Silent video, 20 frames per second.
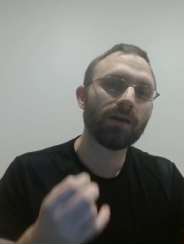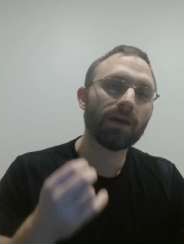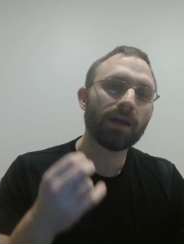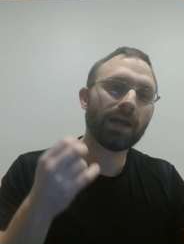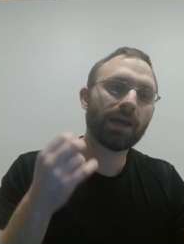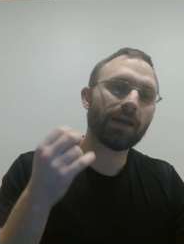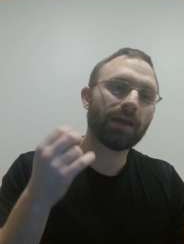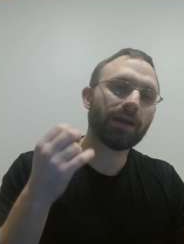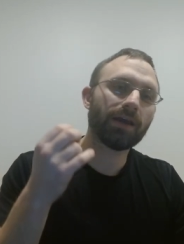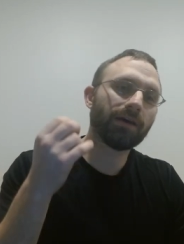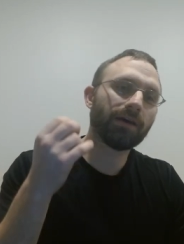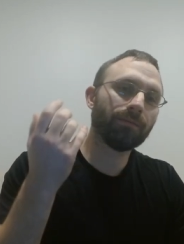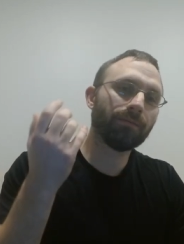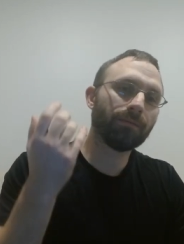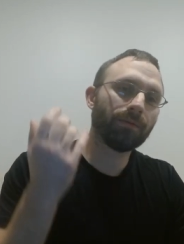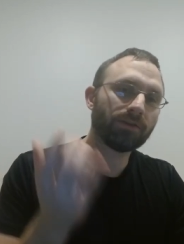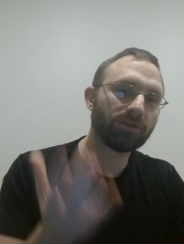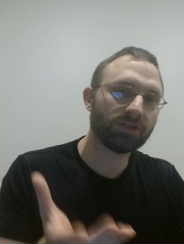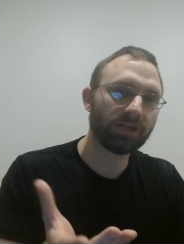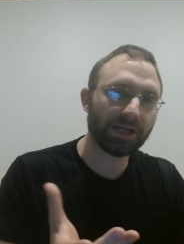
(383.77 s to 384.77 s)
And
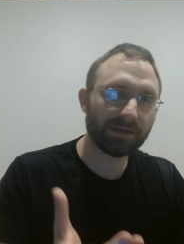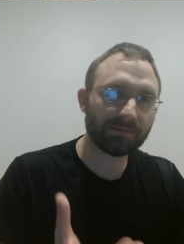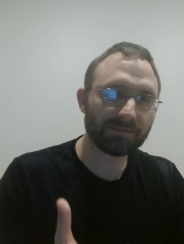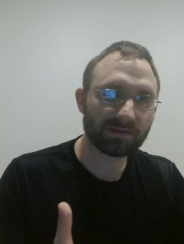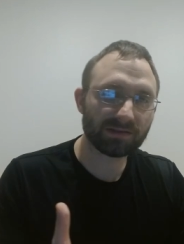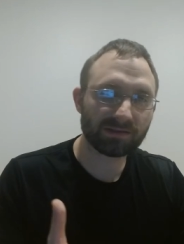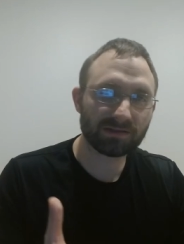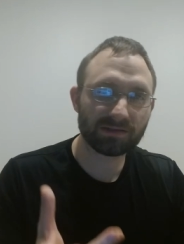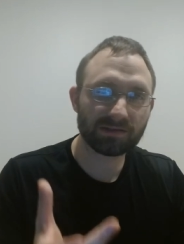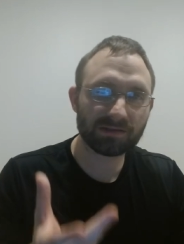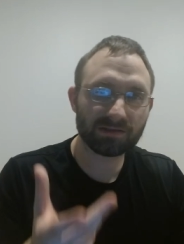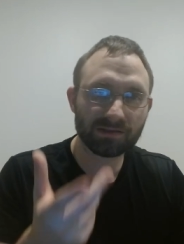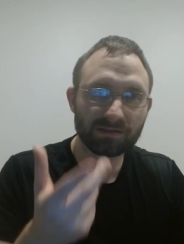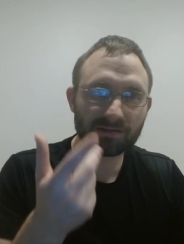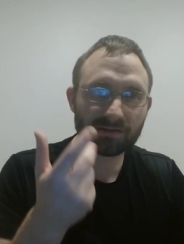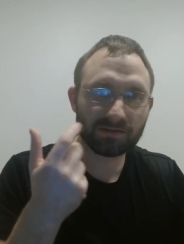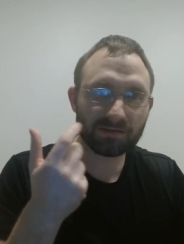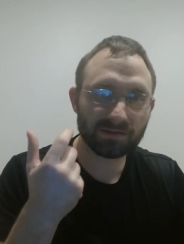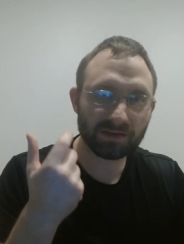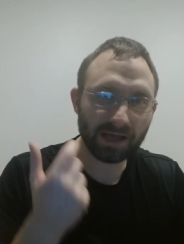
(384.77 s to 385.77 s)
with
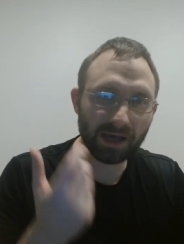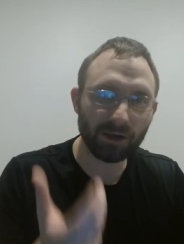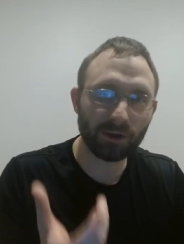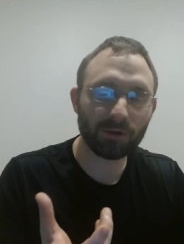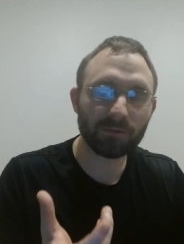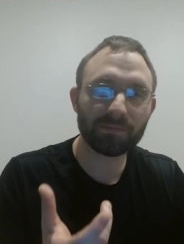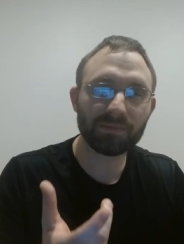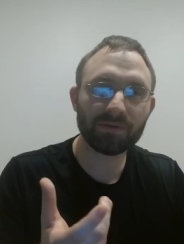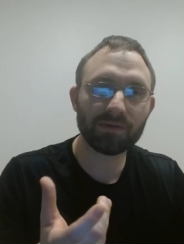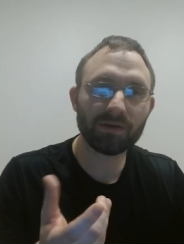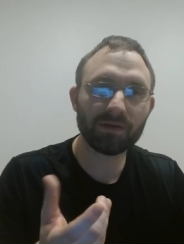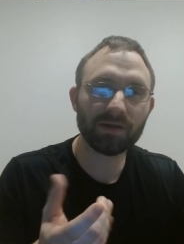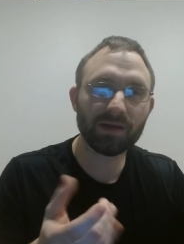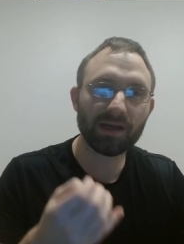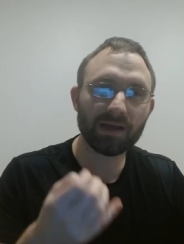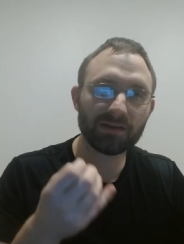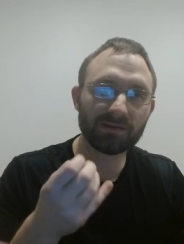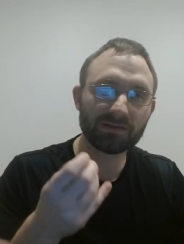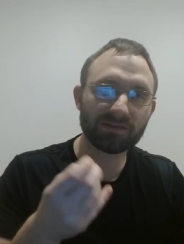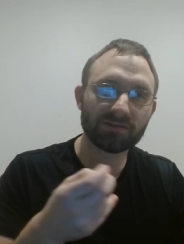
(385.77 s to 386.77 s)
James' help, it
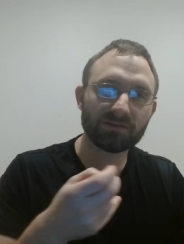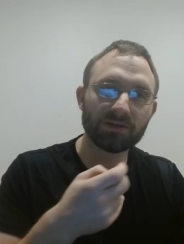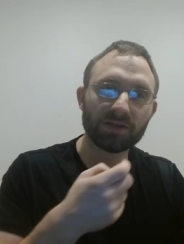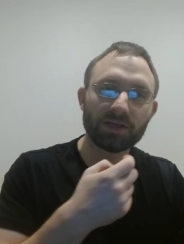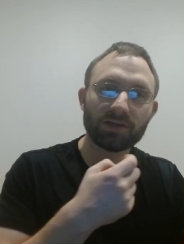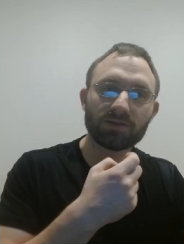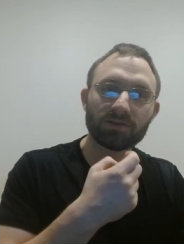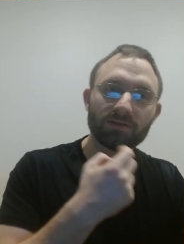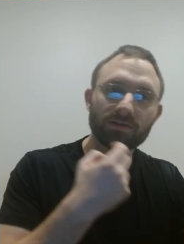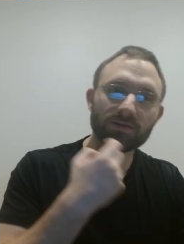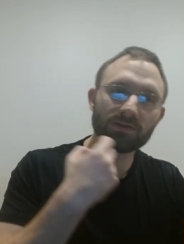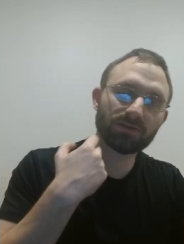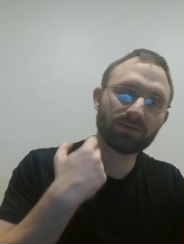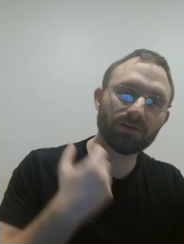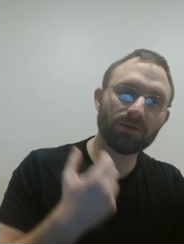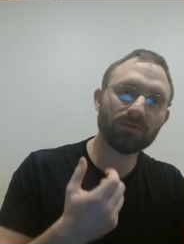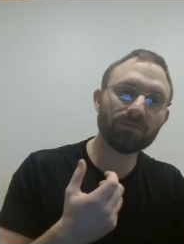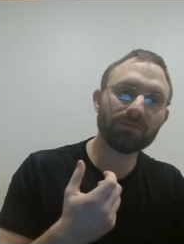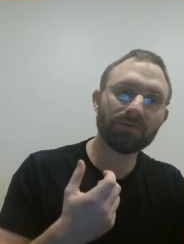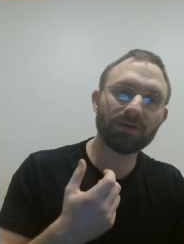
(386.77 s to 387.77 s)
has like
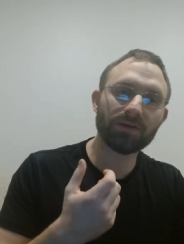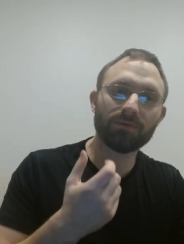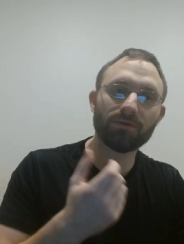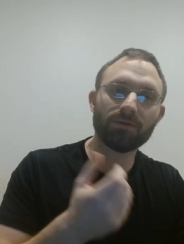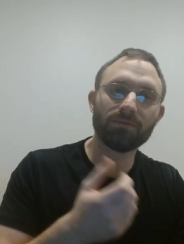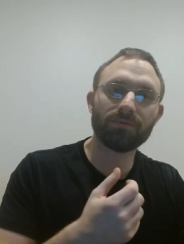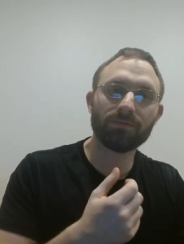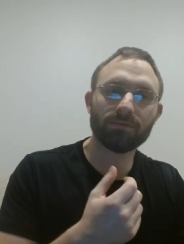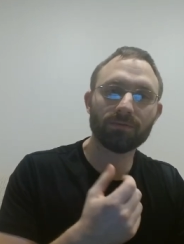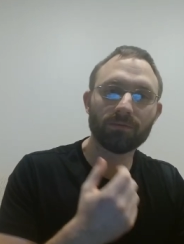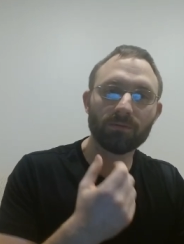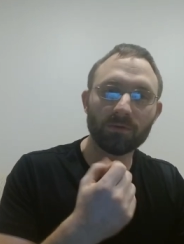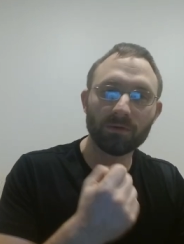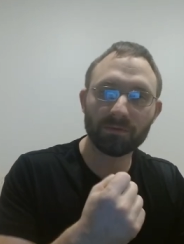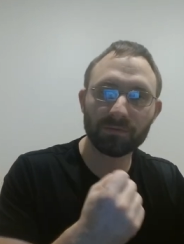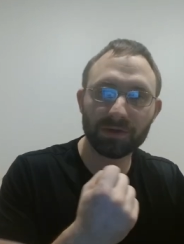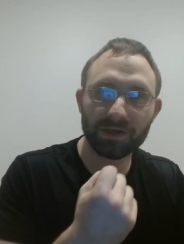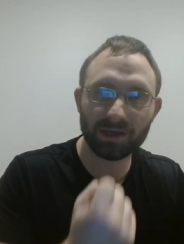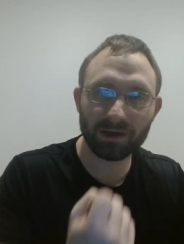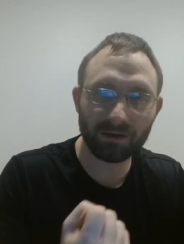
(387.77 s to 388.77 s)
showed me what what
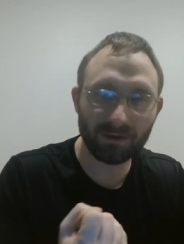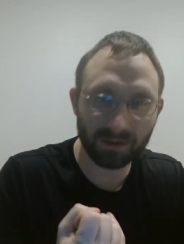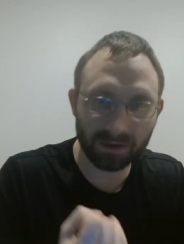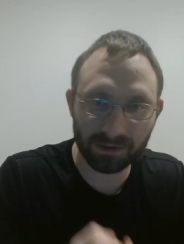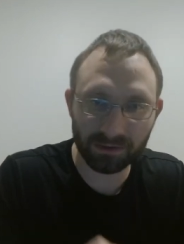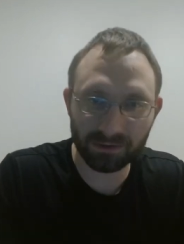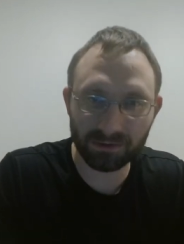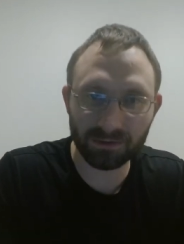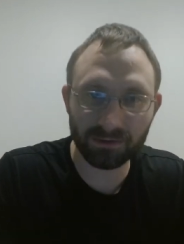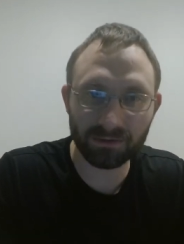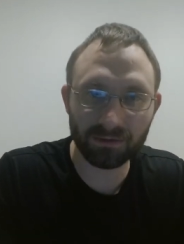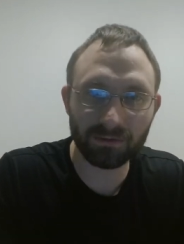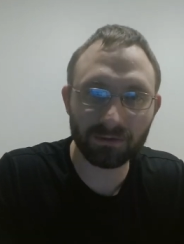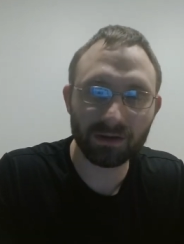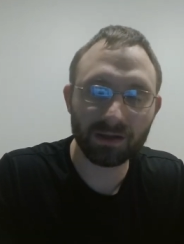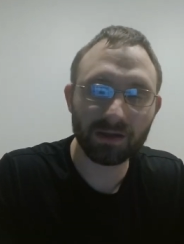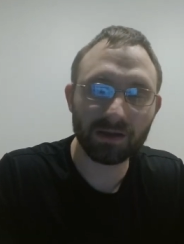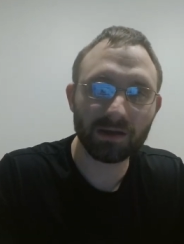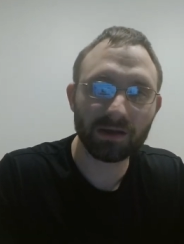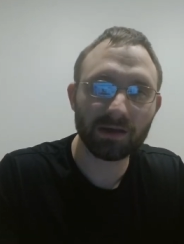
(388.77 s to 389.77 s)
we all can do
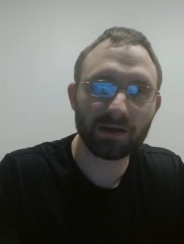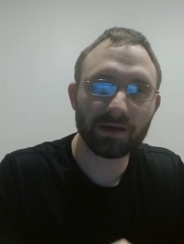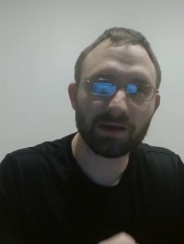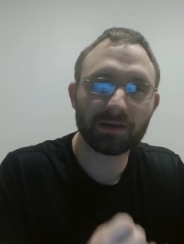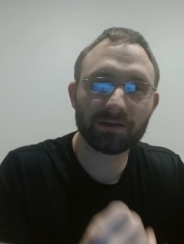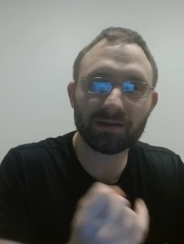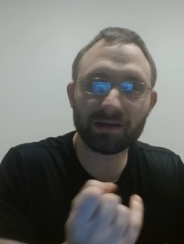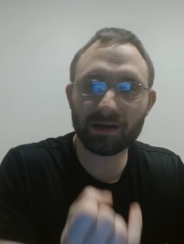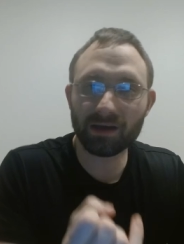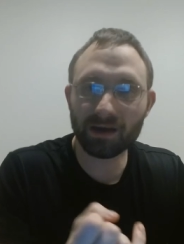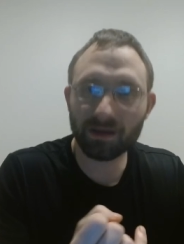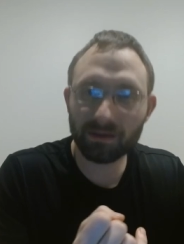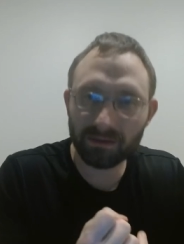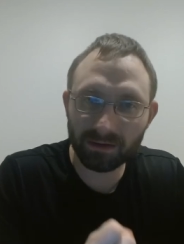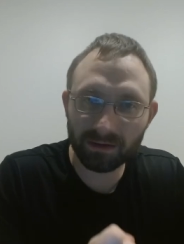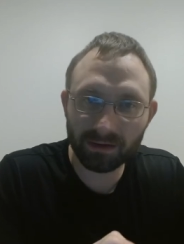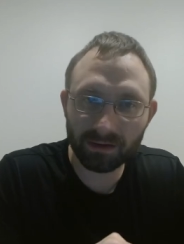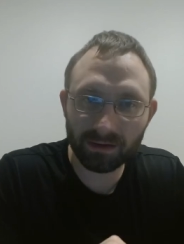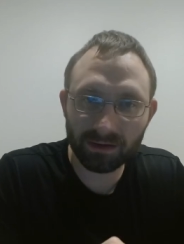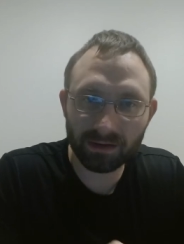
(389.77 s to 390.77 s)

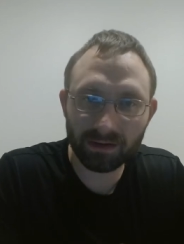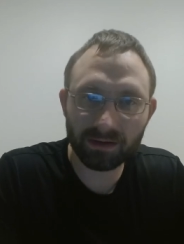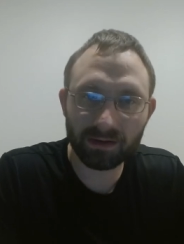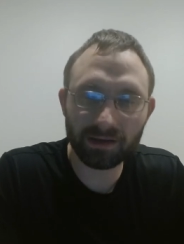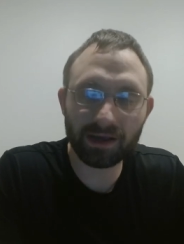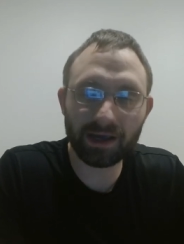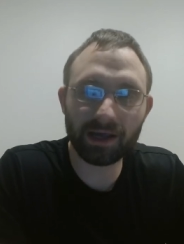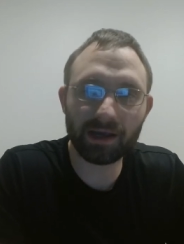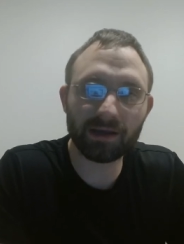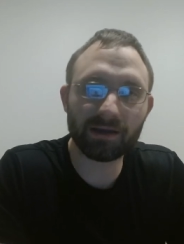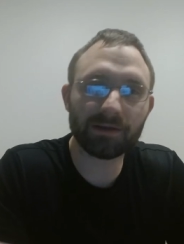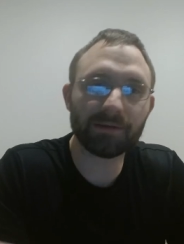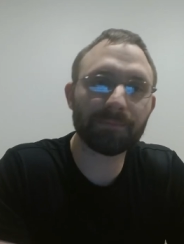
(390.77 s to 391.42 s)
together, and